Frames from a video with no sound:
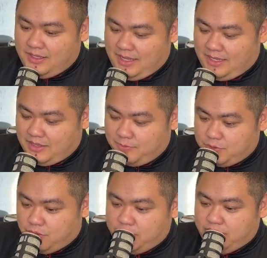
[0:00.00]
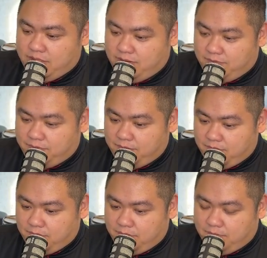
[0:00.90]
And the majority of
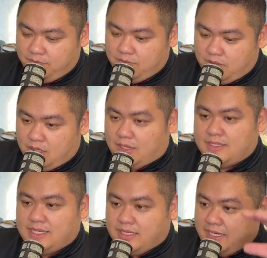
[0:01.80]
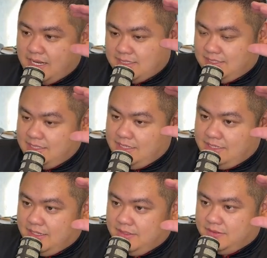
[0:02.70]
content that I
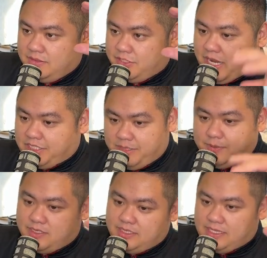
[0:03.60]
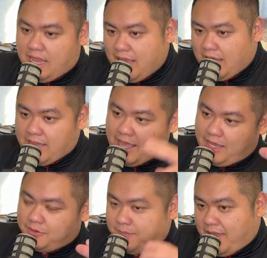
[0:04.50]
see, ChatGPT, AI, how
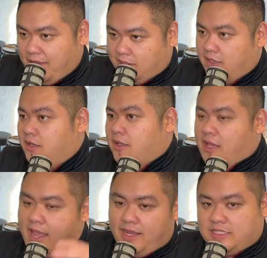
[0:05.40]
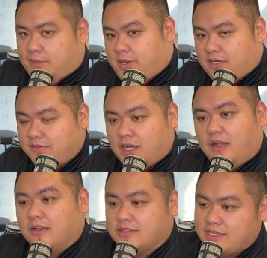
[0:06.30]
to make X amount of
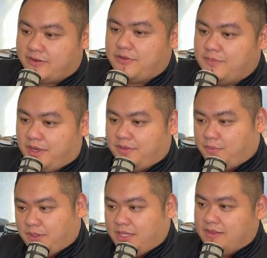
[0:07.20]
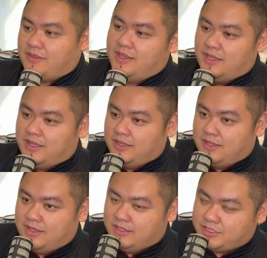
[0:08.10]
dollars every month with
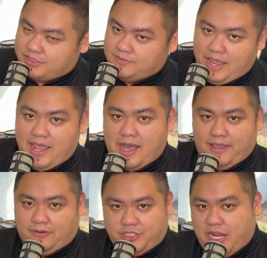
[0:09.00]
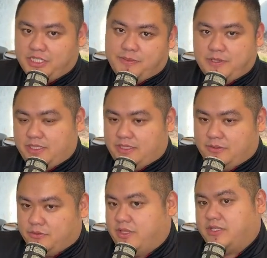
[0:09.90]
AI, ChatGPT,
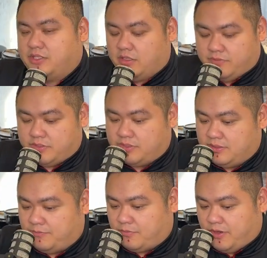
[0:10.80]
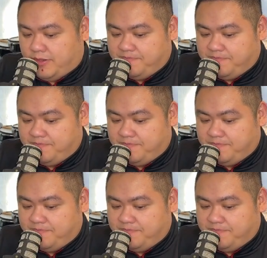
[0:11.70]
or this service, right?